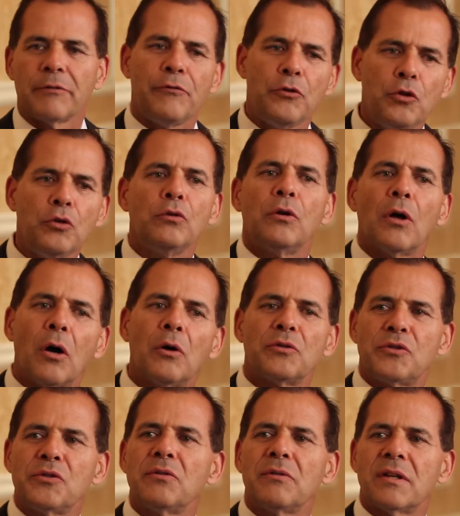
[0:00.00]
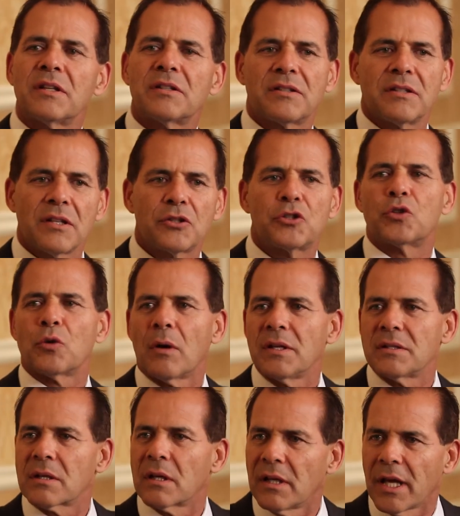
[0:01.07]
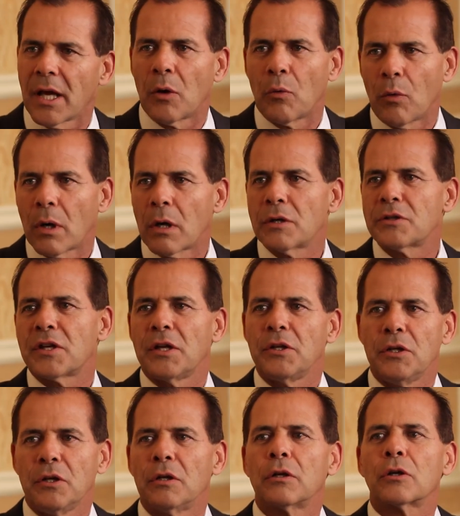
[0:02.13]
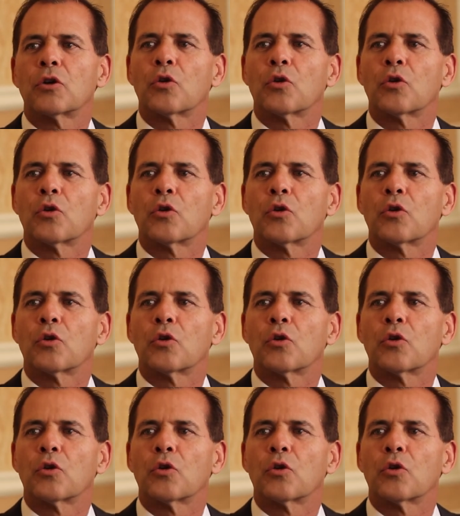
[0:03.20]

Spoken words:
If you don't do this, this joint's going to get worse and you're